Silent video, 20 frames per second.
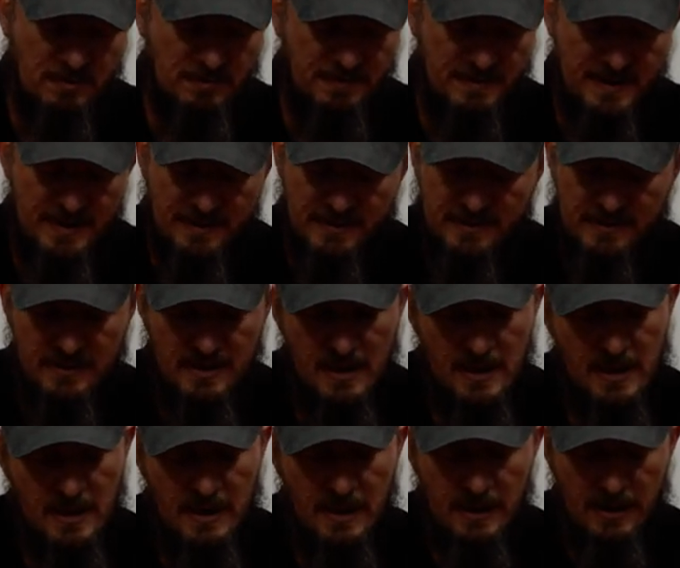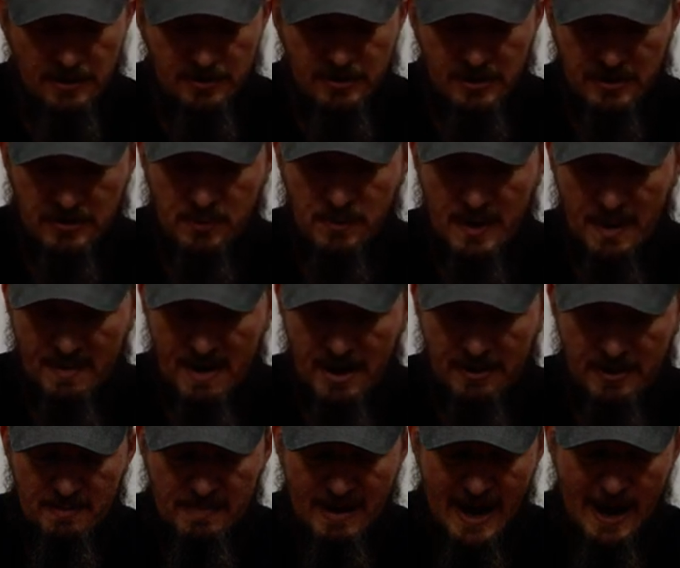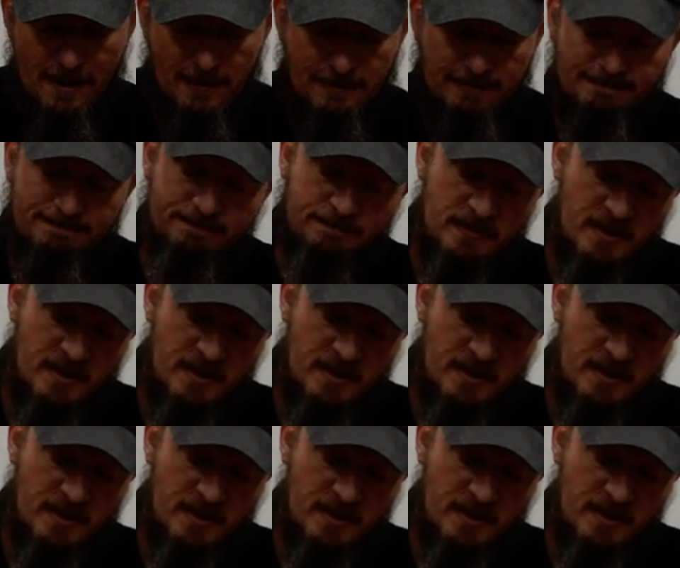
defense just when I'm and about.